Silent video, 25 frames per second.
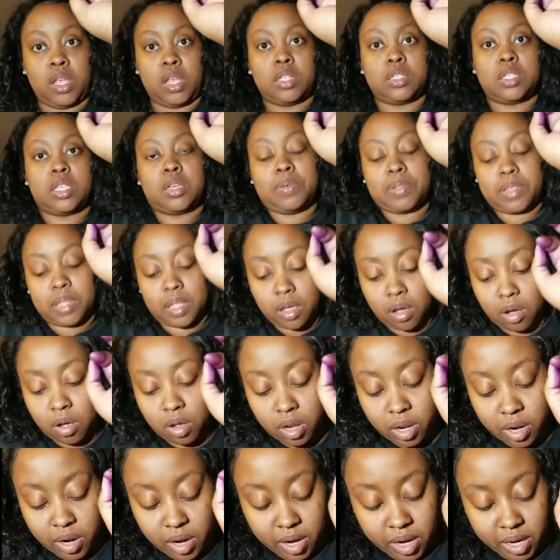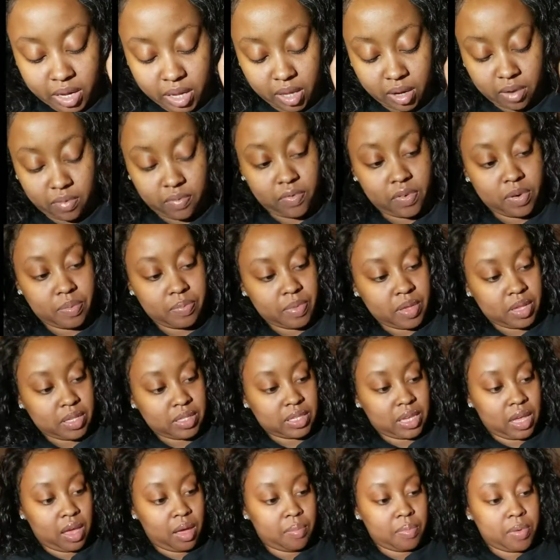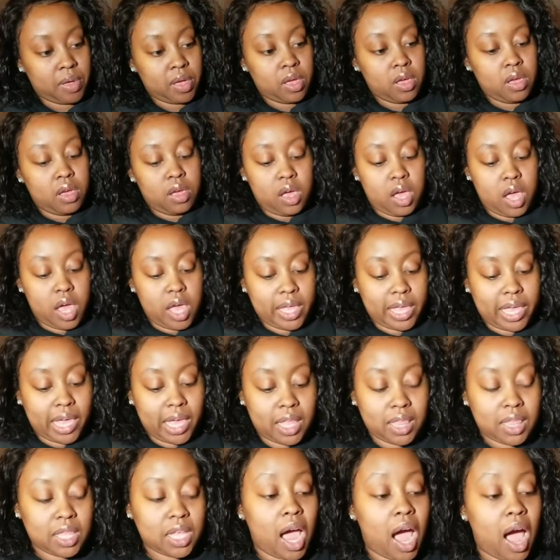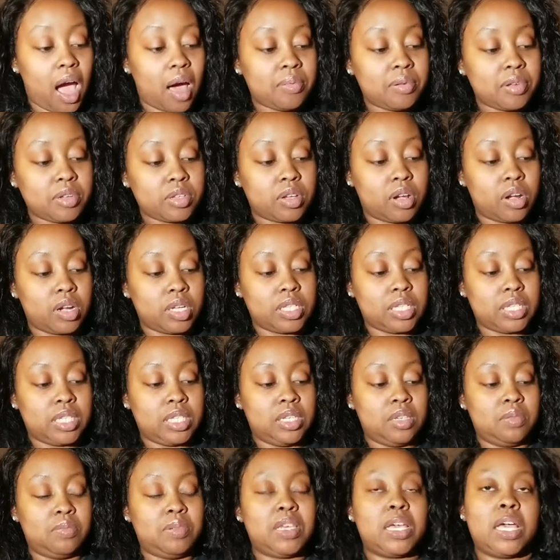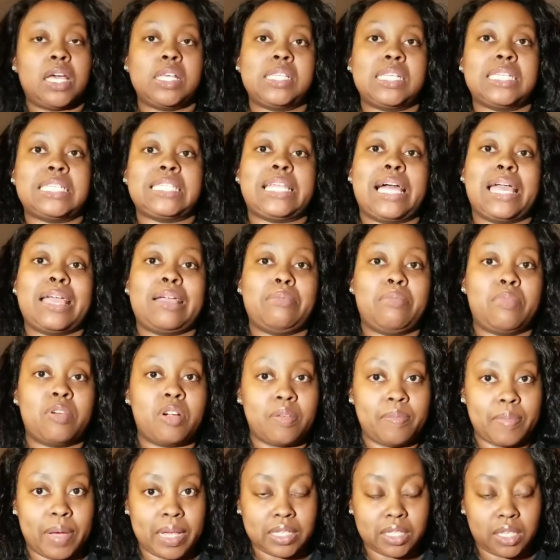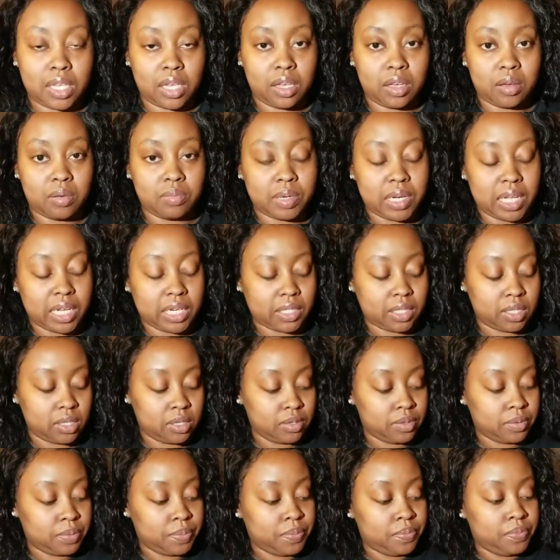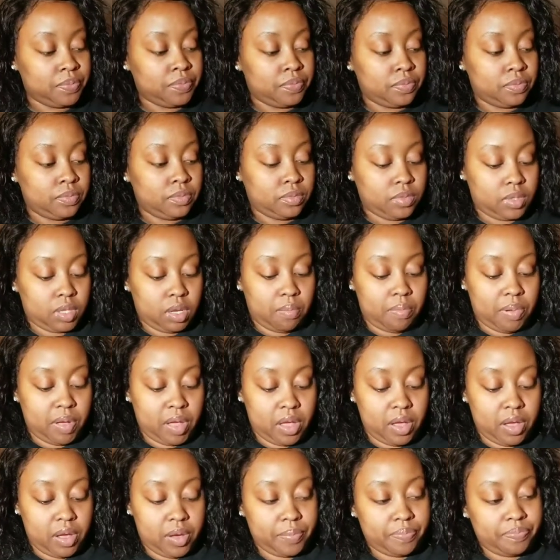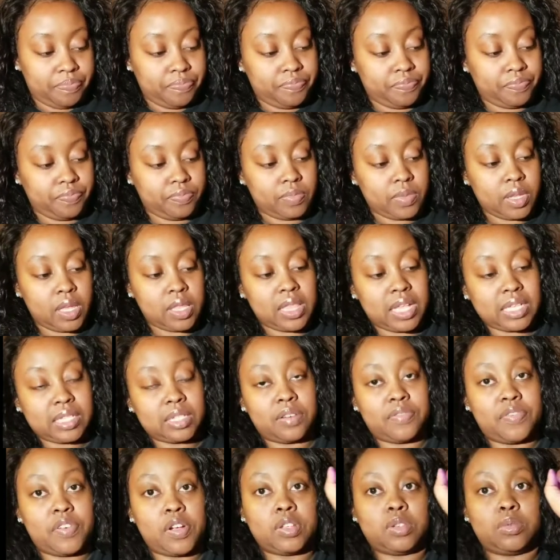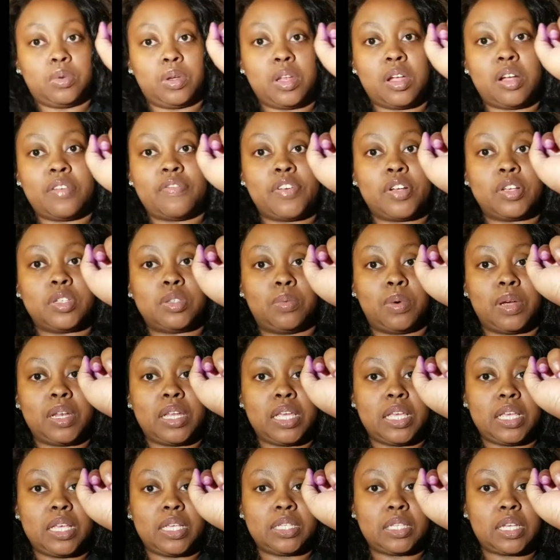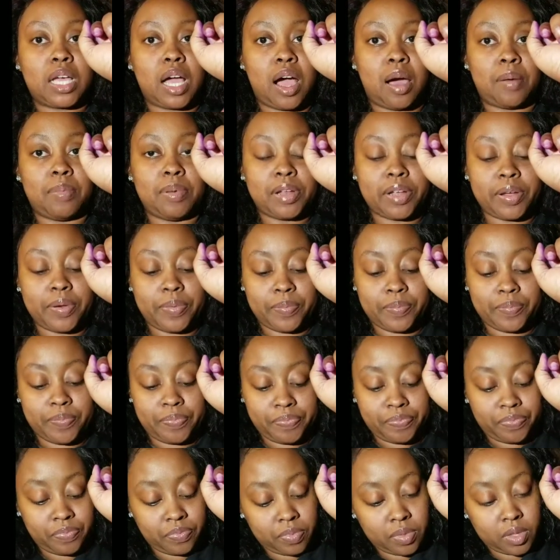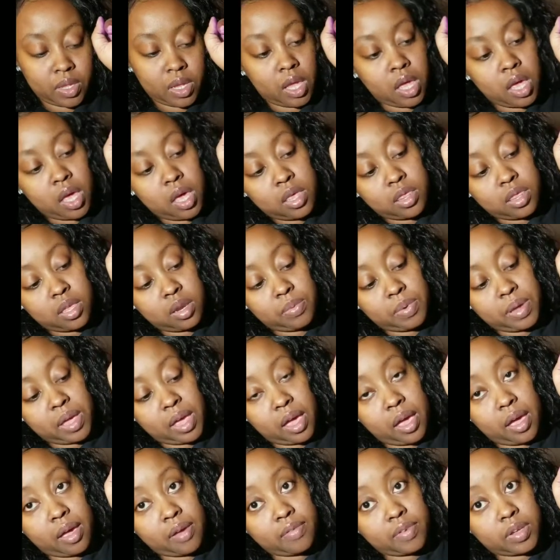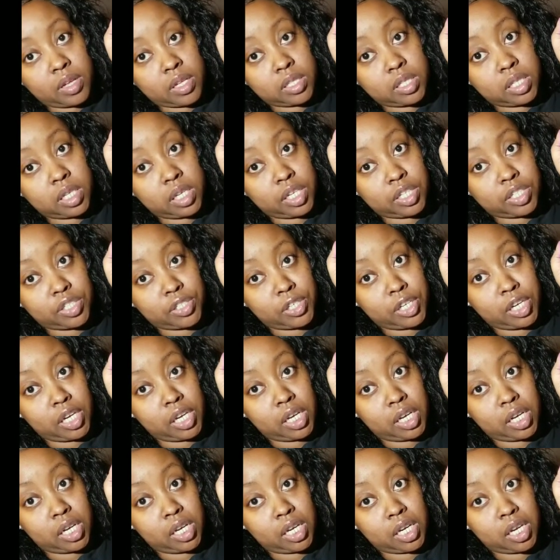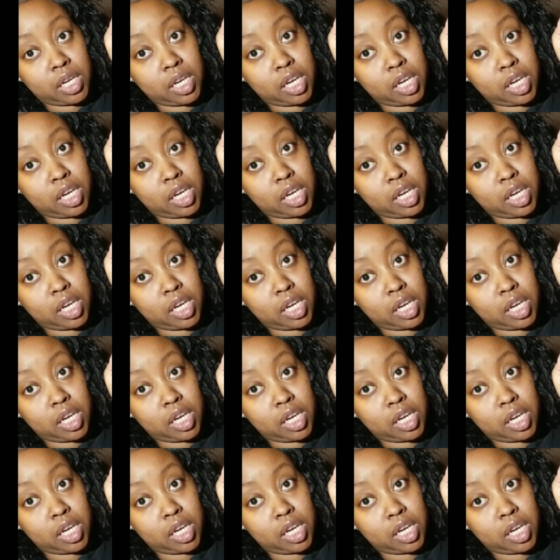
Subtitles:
see what they all are again from the top. Again, the cobbler is hard to see because that's like more of my skin complexion. But that's our first one. Our first one is cobbler. Then we have tangerine,